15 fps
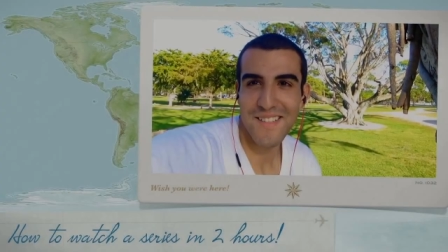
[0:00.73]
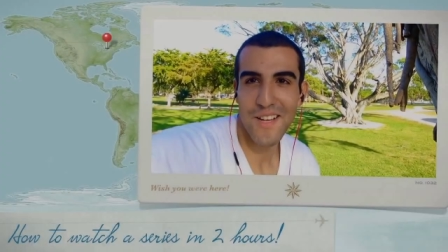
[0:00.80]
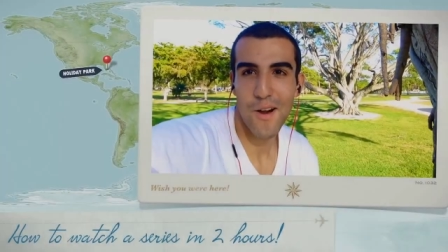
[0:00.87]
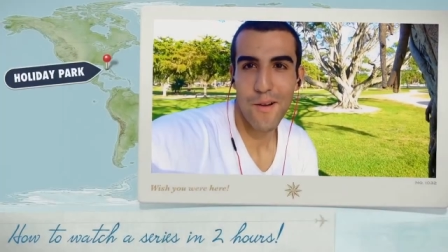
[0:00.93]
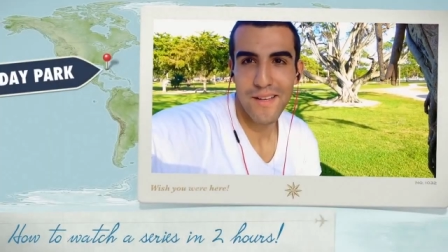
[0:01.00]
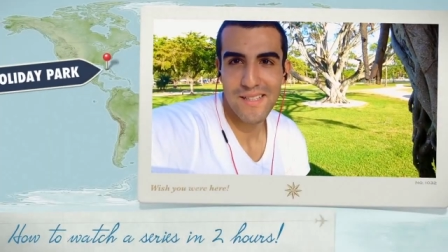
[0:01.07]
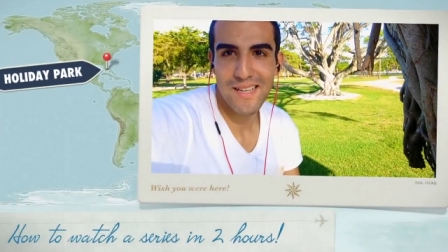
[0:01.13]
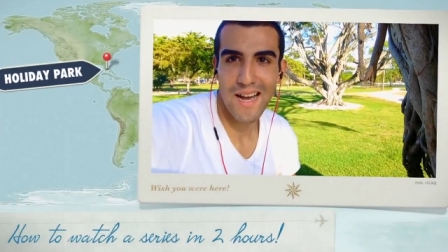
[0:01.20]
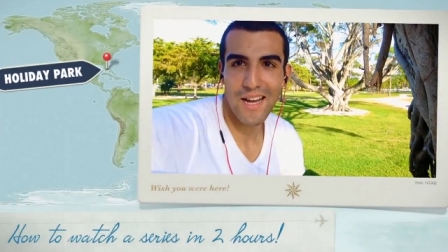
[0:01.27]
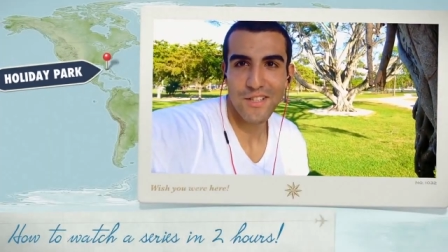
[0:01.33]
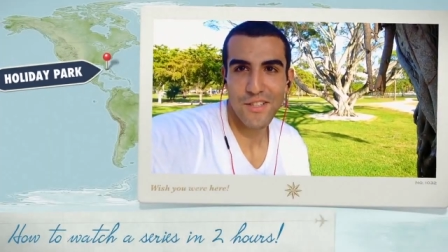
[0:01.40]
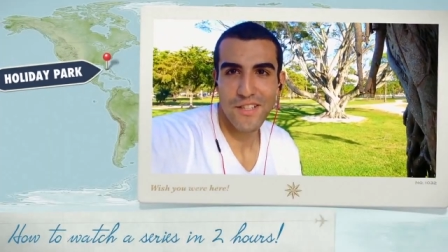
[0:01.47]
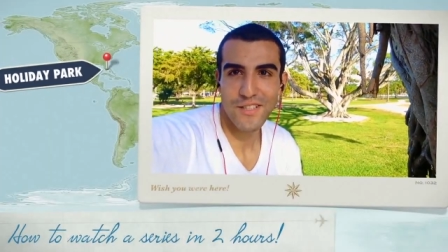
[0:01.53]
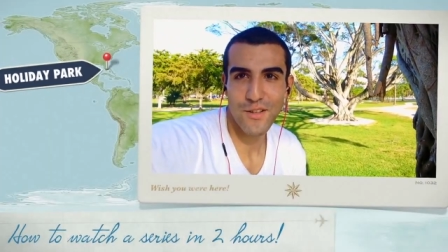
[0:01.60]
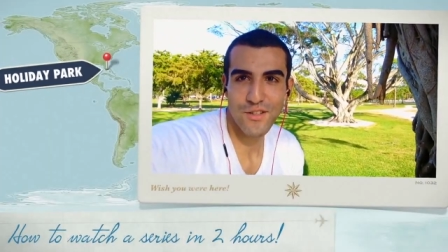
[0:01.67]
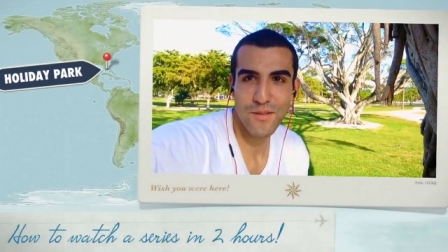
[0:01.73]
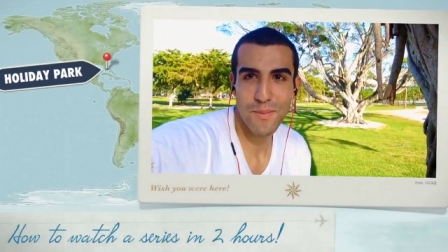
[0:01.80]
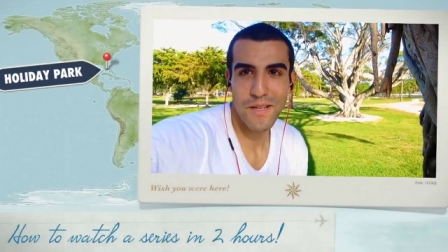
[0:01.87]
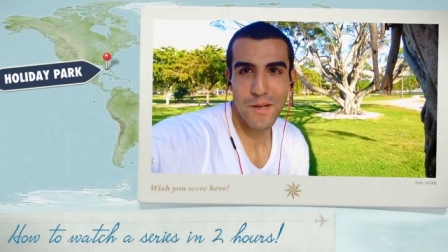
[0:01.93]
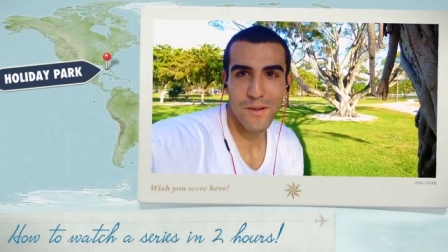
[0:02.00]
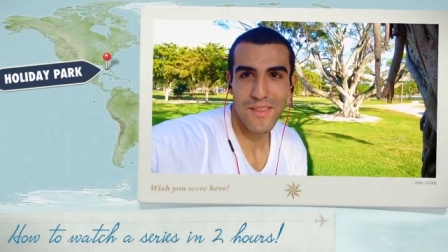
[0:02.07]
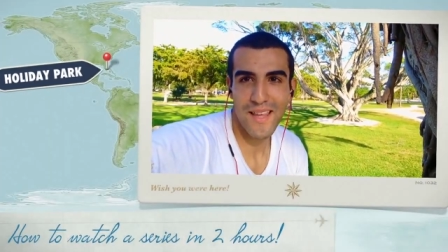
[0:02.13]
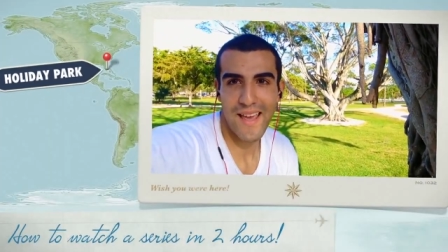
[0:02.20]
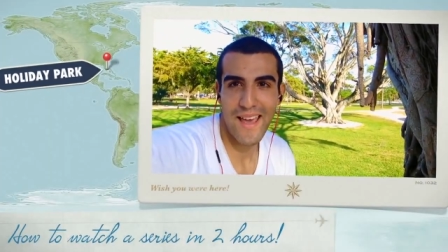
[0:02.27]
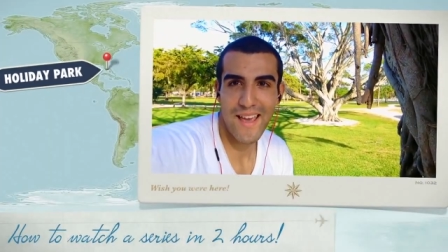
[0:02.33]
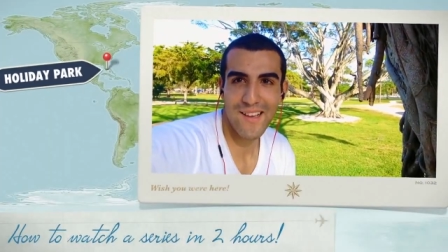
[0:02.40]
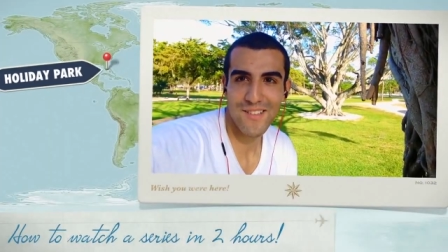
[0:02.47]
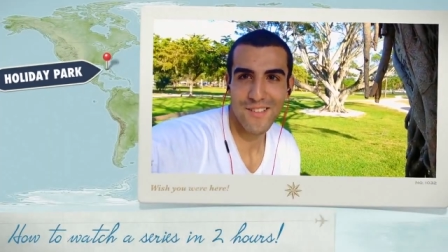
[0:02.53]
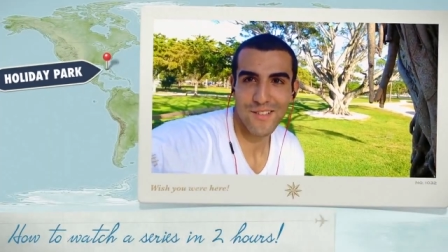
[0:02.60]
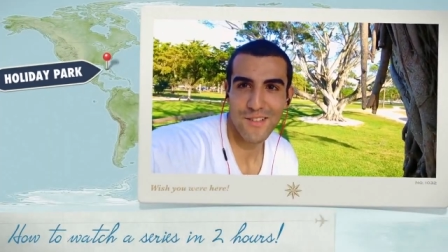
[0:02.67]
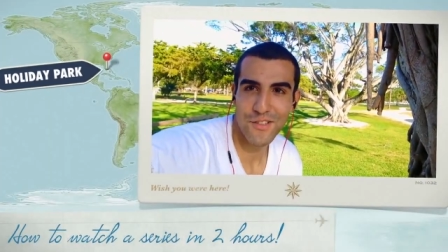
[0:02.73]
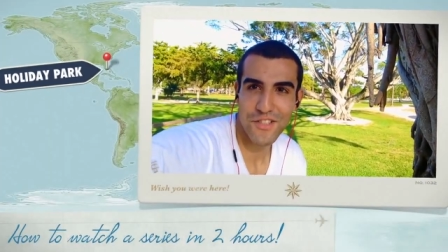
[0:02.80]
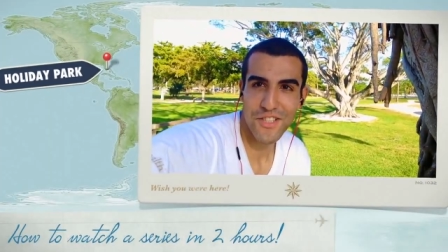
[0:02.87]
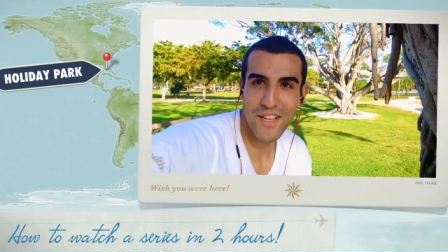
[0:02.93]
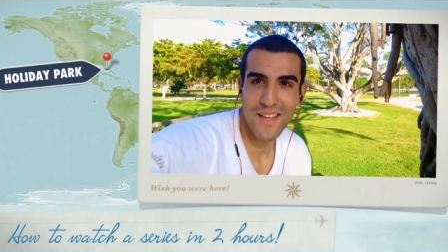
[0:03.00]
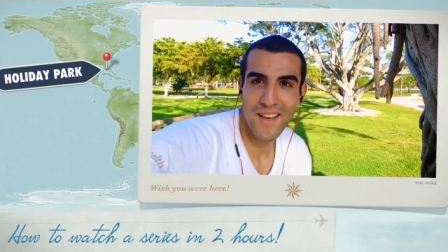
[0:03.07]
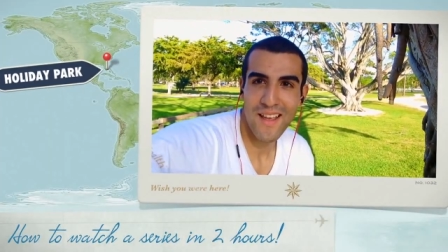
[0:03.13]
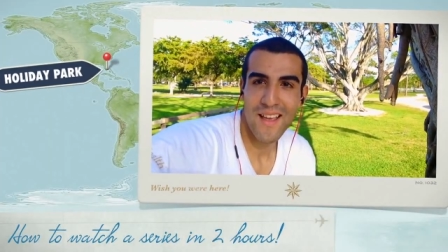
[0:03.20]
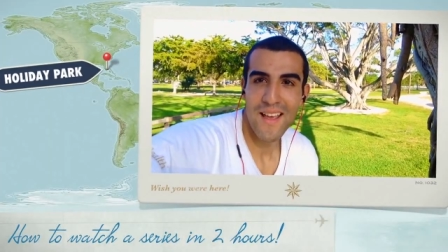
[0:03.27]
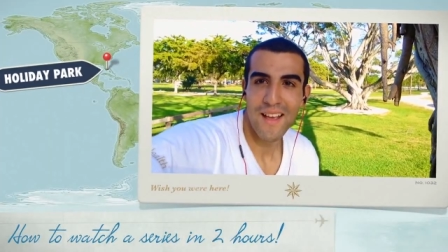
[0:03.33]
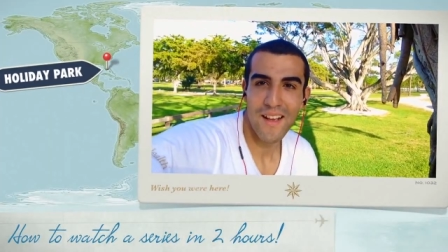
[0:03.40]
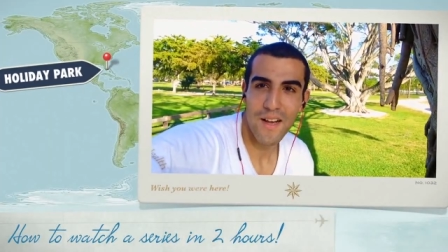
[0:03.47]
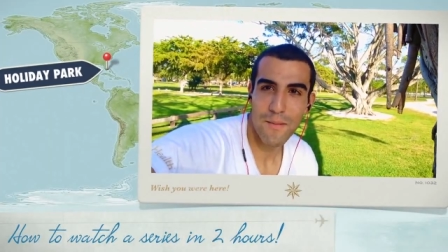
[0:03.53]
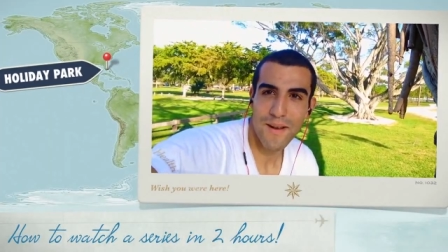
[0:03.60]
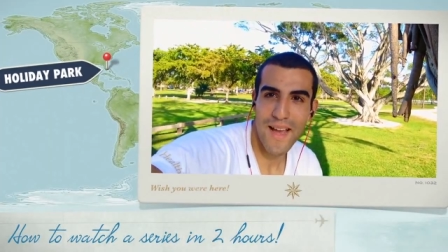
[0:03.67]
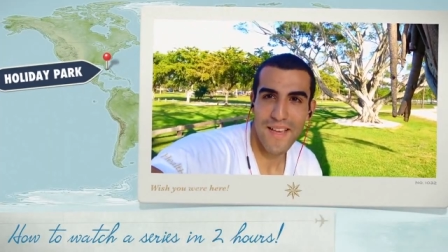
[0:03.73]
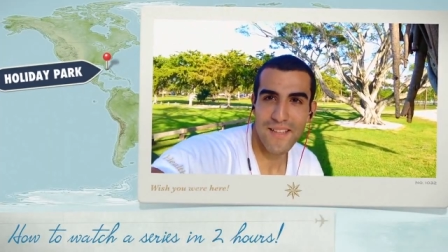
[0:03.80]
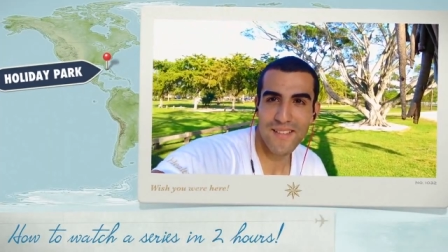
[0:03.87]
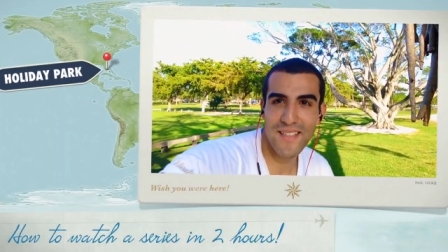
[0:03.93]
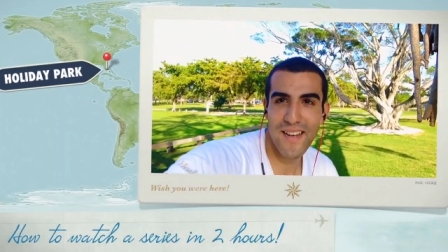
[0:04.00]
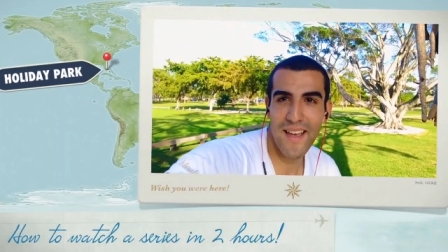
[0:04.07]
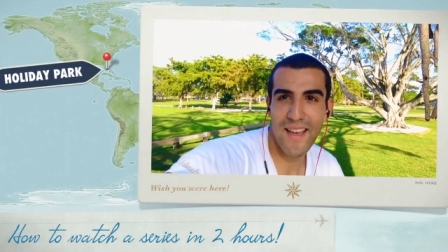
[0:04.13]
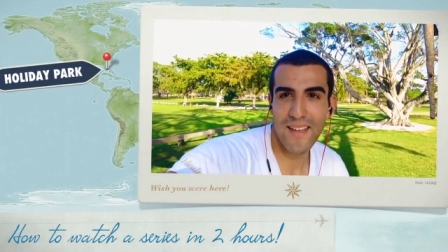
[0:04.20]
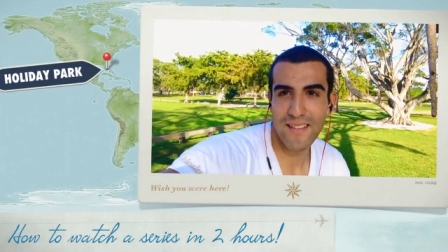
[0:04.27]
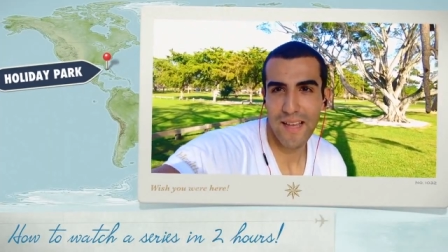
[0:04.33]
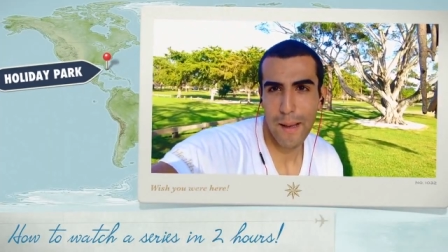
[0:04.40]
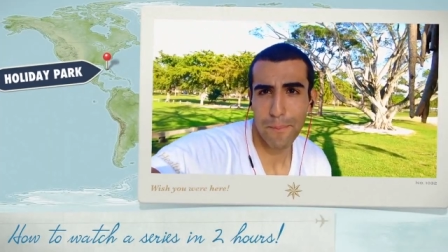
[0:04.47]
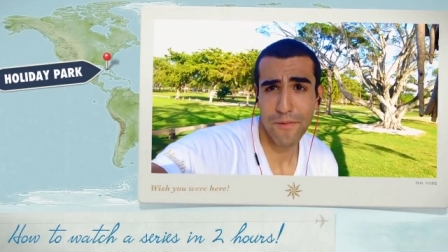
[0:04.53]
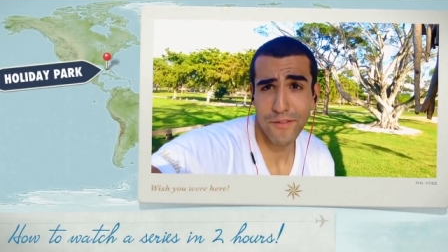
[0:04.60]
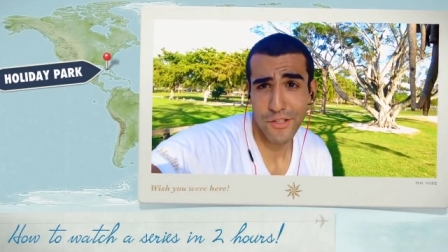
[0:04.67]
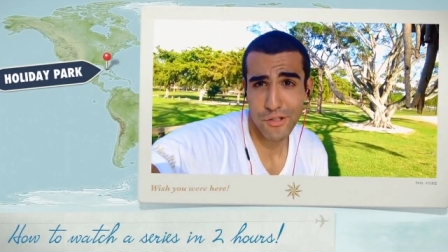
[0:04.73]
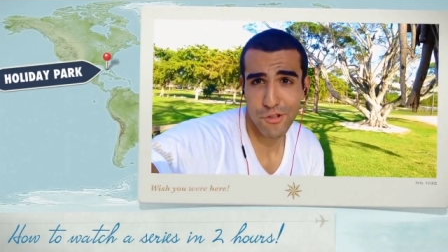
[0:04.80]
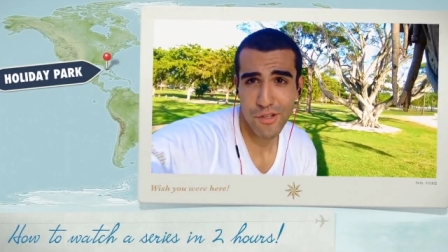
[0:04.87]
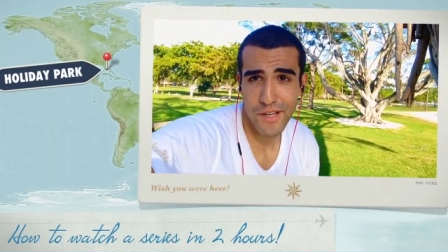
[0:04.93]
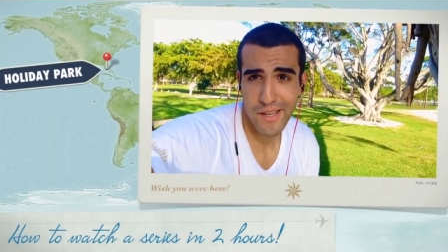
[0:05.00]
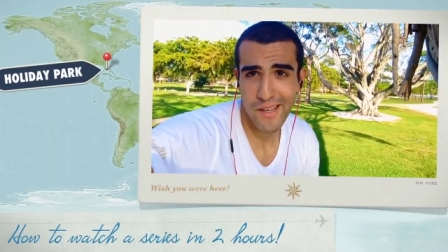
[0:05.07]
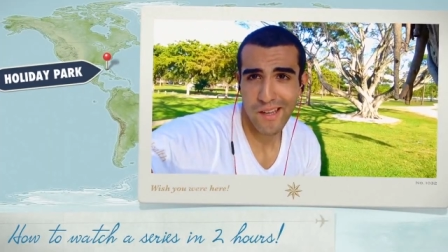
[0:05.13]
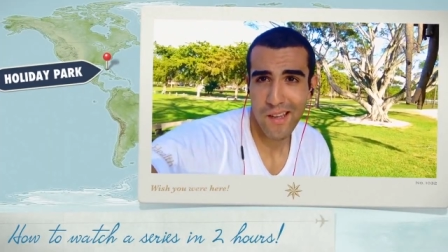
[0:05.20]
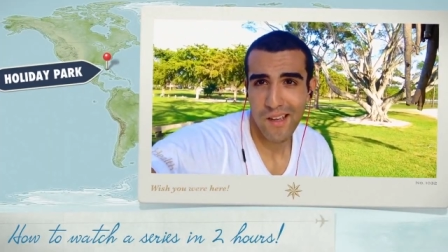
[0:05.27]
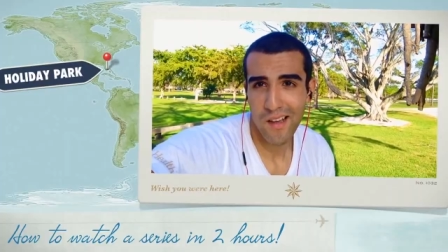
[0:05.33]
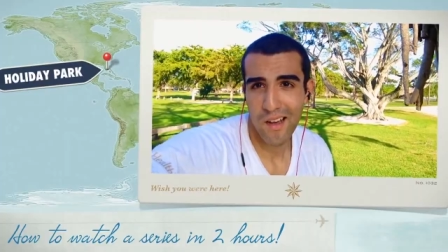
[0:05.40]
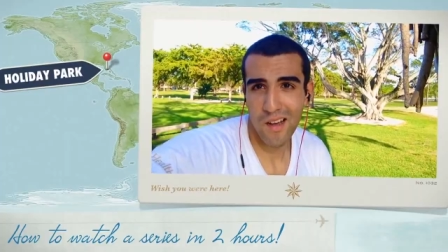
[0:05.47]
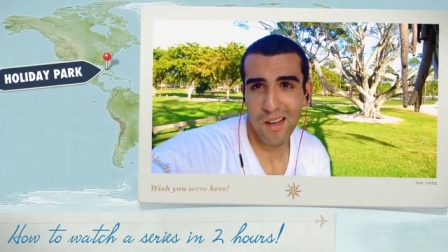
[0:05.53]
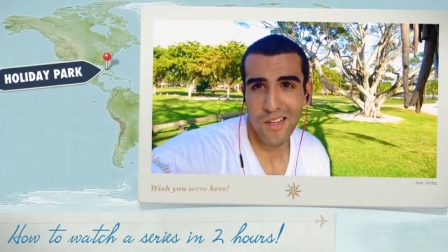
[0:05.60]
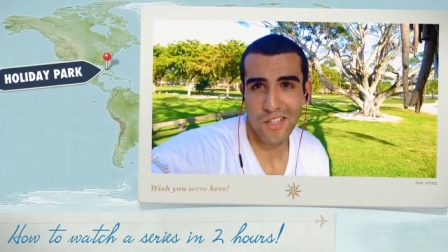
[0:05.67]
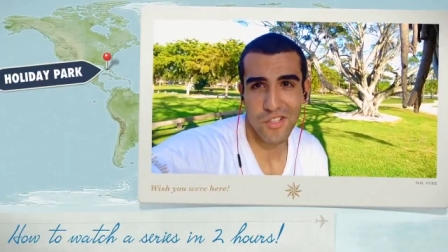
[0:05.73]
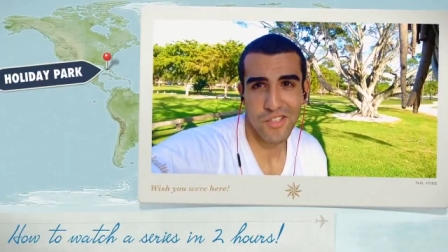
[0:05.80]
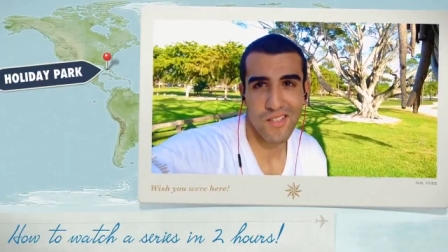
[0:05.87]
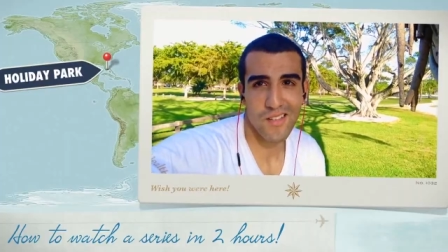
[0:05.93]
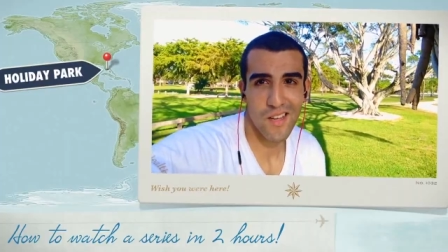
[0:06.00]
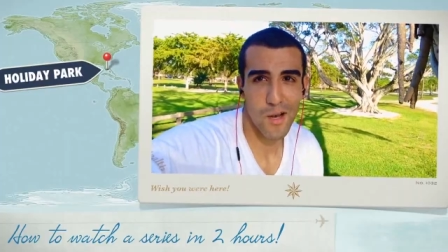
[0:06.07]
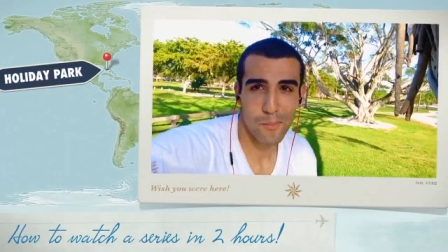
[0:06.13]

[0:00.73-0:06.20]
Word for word: it going? It's Andres Ospino with the AO Solution coming at you today on top of a tree. Uh, just uh,